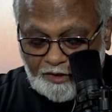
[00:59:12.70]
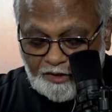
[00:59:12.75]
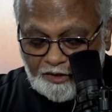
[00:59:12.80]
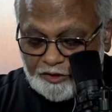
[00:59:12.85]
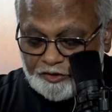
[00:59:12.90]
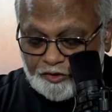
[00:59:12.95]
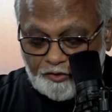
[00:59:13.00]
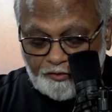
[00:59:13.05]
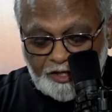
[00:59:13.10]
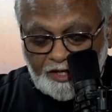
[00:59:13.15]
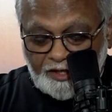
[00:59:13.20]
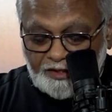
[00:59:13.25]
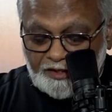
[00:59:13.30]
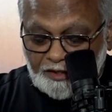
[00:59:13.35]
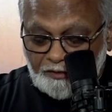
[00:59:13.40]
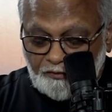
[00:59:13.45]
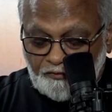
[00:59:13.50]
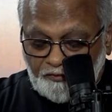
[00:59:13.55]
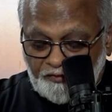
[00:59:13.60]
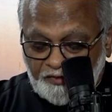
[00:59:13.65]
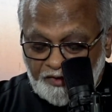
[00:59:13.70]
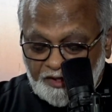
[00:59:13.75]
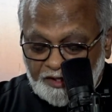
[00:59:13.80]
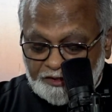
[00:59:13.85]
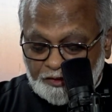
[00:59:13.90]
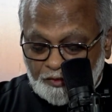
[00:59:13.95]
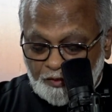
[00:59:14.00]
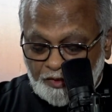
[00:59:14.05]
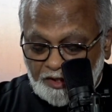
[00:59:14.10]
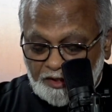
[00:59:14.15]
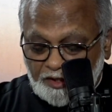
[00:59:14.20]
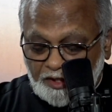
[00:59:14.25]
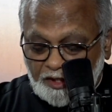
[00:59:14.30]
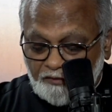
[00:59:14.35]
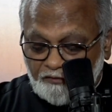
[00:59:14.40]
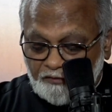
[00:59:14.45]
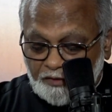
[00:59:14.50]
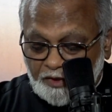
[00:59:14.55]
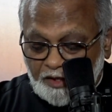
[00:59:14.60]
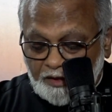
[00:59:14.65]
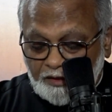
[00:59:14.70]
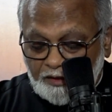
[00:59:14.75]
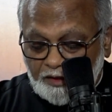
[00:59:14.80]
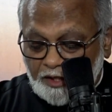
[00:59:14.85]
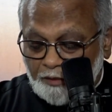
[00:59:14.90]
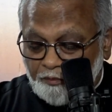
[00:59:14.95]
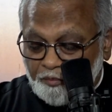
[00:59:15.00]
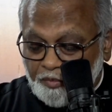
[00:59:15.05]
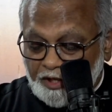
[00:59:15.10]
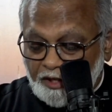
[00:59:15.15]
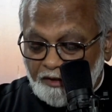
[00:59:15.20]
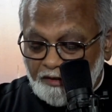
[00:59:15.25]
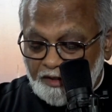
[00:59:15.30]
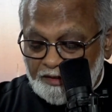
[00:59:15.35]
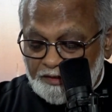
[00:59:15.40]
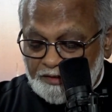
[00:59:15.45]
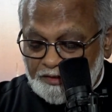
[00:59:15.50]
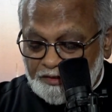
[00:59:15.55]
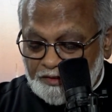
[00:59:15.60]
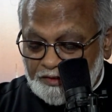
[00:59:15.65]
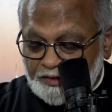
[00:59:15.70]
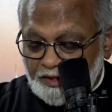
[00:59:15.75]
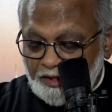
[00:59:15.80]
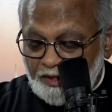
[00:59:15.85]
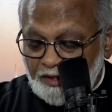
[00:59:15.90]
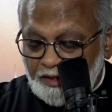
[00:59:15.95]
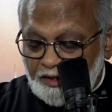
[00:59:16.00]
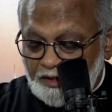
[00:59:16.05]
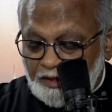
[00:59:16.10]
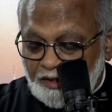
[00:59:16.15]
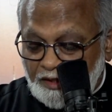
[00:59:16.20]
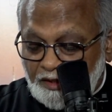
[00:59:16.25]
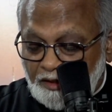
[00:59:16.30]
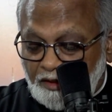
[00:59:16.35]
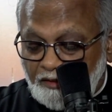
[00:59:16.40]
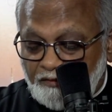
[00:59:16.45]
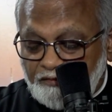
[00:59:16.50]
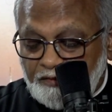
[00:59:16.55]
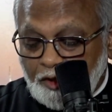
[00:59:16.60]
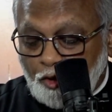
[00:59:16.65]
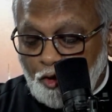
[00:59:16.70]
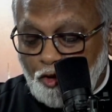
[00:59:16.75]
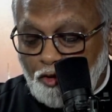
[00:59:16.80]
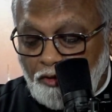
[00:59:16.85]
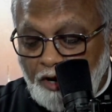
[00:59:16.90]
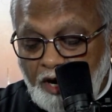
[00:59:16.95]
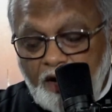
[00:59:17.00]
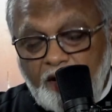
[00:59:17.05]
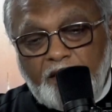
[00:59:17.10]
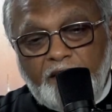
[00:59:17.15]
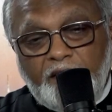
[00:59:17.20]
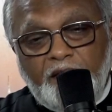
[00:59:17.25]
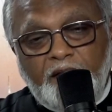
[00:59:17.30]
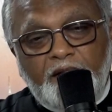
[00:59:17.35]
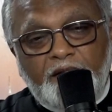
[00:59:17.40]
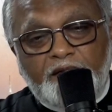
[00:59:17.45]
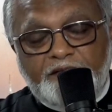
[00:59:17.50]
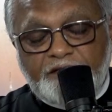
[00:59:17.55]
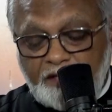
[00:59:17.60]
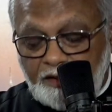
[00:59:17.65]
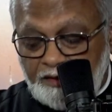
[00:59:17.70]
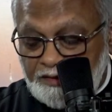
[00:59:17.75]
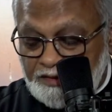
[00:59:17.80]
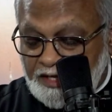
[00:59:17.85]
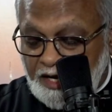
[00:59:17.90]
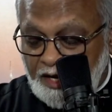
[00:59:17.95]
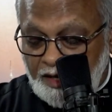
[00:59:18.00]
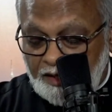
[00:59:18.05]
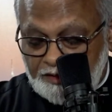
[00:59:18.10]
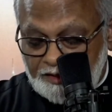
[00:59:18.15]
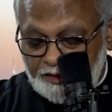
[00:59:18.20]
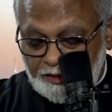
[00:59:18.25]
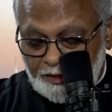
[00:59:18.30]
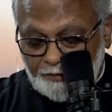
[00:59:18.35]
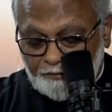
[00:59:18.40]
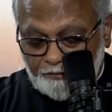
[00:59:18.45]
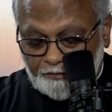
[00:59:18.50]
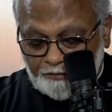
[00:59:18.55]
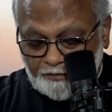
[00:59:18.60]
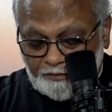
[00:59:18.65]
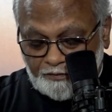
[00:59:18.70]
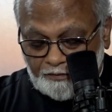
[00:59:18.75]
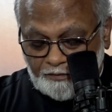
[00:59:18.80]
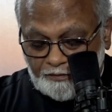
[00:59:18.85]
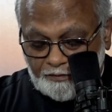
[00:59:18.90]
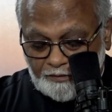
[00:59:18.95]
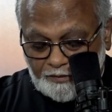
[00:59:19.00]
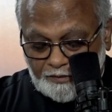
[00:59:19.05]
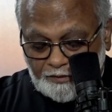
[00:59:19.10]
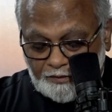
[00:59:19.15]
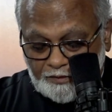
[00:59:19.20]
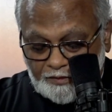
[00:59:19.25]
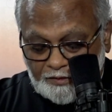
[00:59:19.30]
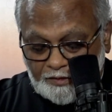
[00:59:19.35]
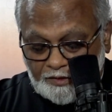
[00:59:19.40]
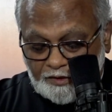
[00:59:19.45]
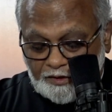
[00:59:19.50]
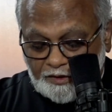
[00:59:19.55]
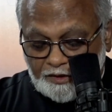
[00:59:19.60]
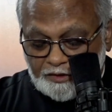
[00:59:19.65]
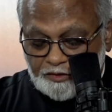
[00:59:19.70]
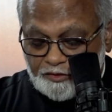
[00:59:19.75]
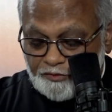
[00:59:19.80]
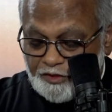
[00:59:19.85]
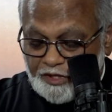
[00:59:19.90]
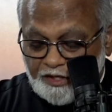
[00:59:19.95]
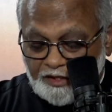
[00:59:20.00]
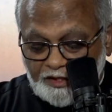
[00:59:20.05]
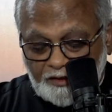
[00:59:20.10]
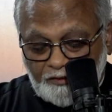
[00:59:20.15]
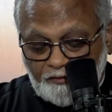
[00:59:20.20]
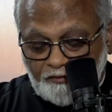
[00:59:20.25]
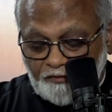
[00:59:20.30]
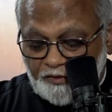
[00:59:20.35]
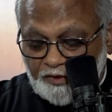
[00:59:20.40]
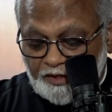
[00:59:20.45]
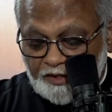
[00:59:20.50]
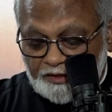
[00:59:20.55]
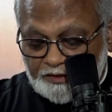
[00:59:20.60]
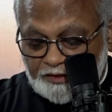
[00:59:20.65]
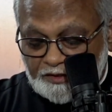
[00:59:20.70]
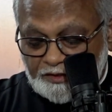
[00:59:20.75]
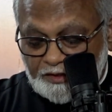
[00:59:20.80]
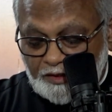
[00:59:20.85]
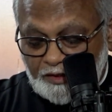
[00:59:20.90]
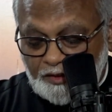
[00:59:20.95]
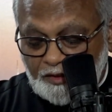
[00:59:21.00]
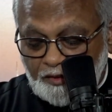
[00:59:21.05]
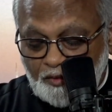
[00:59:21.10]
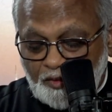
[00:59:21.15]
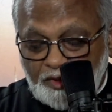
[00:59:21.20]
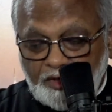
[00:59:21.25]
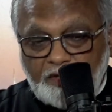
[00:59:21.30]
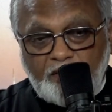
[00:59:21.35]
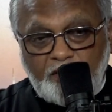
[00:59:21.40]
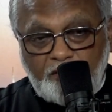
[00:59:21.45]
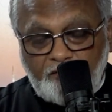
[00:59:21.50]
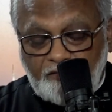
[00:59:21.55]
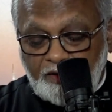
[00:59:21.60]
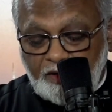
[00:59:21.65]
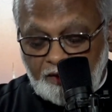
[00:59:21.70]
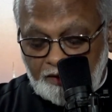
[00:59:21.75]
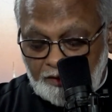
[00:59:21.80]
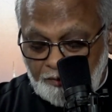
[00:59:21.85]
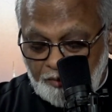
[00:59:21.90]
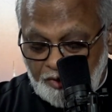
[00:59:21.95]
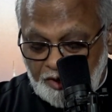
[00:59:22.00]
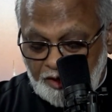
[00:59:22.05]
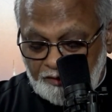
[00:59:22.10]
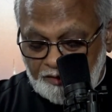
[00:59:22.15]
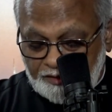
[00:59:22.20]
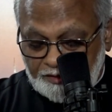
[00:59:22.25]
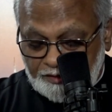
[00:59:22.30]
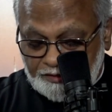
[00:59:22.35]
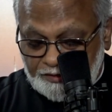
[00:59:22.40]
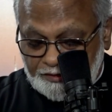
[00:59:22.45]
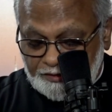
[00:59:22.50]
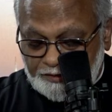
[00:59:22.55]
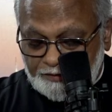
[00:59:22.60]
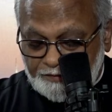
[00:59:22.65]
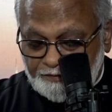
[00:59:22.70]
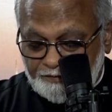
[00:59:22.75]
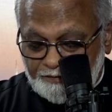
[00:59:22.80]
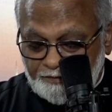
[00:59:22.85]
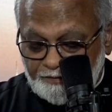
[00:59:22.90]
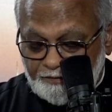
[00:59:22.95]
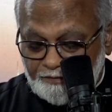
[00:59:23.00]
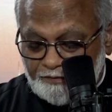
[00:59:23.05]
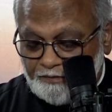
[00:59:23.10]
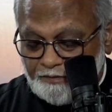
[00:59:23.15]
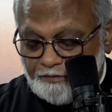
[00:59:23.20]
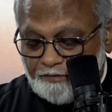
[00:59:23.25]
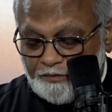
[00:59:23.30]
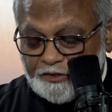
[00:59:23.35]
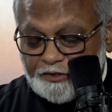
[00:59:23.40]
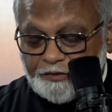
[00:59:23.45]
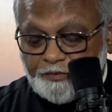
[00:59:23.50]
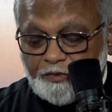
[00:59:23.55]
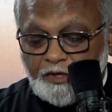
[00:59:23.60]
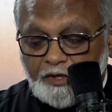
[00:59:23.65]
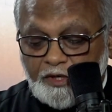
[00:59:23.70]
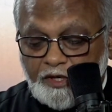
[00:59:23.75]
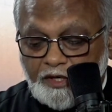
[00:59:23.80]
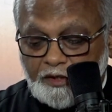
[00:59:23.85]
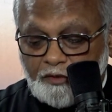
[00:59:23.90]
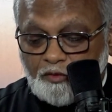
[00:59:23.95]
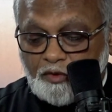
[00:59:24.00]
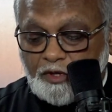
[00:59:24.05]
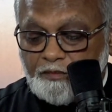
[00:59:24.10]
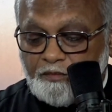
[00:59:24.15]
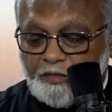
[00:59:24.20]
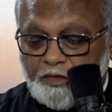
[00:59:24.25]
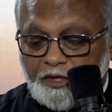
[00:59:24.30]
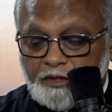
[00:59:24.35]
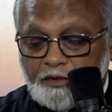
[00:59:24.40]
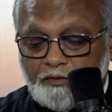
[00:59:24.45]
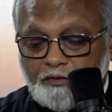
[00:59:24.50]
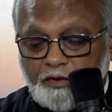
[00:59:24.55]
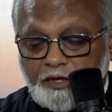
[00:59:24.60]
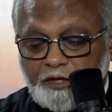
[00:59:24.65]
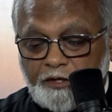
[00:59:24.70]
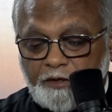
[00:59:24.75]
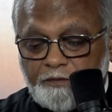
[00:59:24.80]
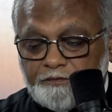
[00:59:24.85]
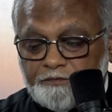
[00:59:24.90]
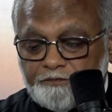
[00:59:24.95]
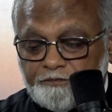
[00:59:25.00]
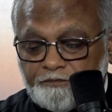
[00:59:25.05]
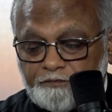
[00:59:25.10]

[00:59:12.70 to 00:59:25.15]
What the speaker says: His radiant face will give the appearance of the Quran in its entirety. His radiant face will give that appearance. Bismillahir Rahmanir Rahim.